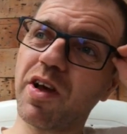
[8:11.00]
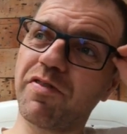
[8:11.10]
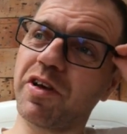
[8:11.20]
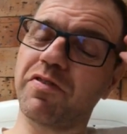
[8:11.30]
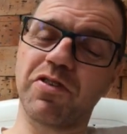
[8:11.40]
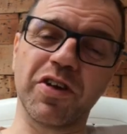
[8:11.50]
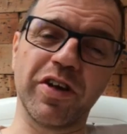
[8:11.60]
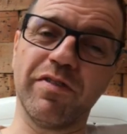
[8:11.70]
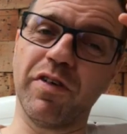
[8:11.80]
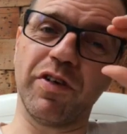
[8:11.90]
I think I've done
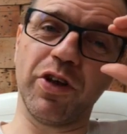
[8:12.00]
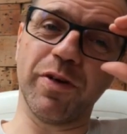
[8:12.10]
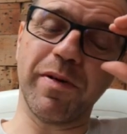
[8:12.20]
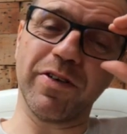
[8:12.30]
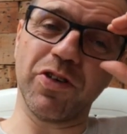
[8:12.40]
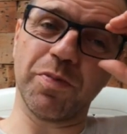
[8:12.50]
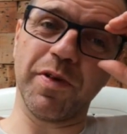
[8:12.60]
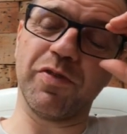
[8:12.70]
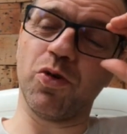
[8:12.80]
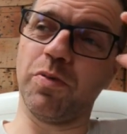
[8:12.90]
another video about this
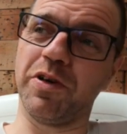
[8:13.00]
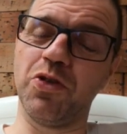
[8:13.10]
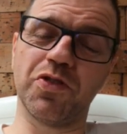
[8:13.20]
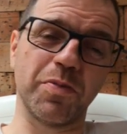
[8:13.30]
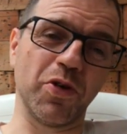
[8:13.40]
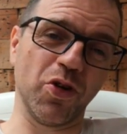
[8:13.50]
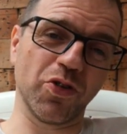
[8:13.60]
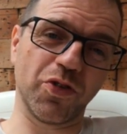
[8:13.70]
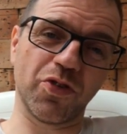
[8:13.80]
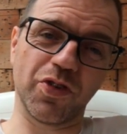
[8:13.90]
before, but he used to be on
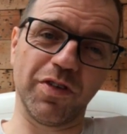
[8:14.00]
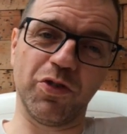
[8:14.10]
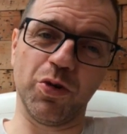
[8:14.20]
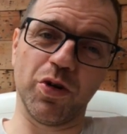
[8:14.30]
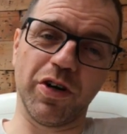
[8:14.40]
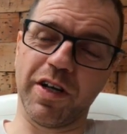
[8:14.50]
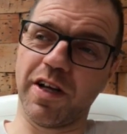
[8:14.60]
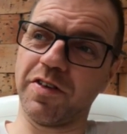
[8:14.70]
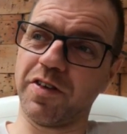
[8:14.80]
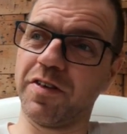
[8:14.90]
Oxford Street for you lot in
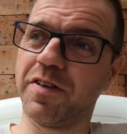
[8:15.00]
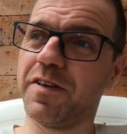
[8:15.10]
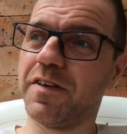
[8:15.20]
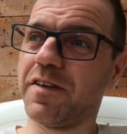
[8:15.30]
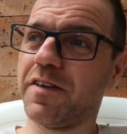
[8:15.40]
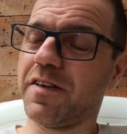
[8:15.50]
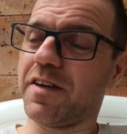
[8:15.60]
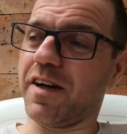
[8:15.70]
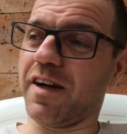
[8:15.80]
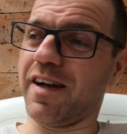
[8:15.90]
London,
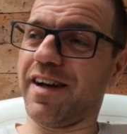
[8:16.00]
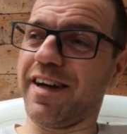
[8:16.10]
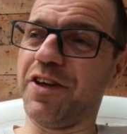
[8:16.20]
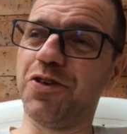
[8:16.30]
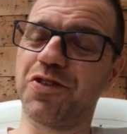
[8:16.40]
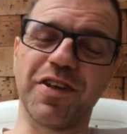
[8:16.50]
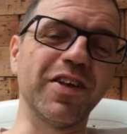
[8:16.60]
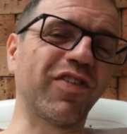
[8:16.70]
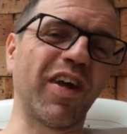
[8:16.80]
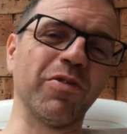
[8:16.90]
and
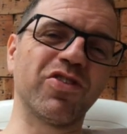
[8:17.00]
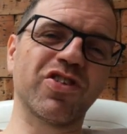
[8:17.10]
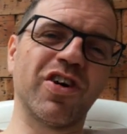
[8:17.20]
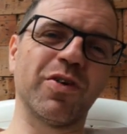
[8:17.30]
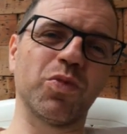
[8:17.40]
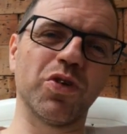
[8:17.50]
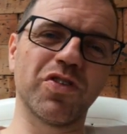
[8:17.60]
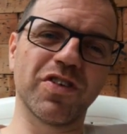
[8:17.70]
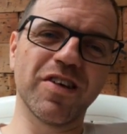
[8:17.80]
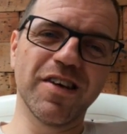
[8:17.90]
his famous chant
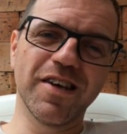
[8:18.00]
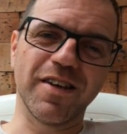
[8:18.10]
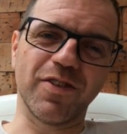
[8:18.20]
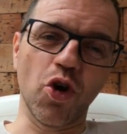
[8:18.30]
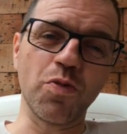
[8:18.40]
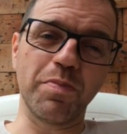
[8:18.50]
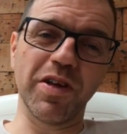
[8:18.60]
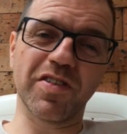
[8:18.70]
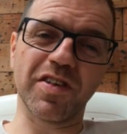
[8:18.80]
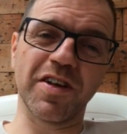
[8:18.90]
was, "Don't
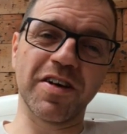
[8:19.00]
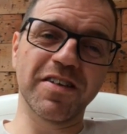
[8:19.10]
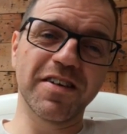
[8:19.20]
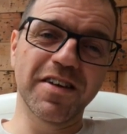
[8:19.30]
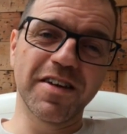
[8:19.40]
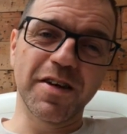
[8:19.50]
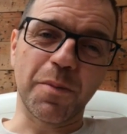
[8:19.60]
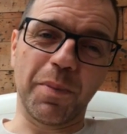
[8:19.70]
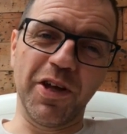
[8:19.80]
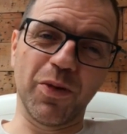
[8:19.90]
be a sinner,
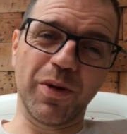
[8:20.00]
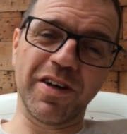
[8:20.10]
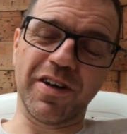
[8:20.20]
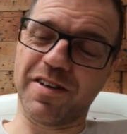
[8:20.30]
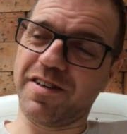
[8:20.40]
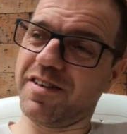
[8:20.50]
be a winner."